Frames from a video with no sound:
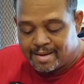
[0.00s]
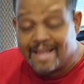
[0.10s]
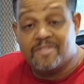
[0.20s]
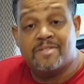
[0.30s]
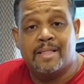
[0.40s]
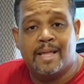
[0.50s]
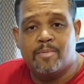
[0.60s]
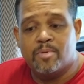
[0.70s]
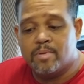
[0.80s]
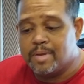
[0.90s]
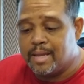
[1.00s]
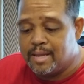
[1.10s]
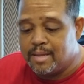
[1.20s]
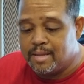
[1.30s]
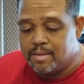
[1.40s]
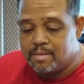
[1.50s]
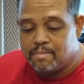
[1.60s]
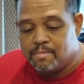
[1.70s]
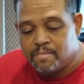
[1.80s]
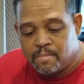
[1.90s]
nicely labeled,
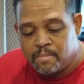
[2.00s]
and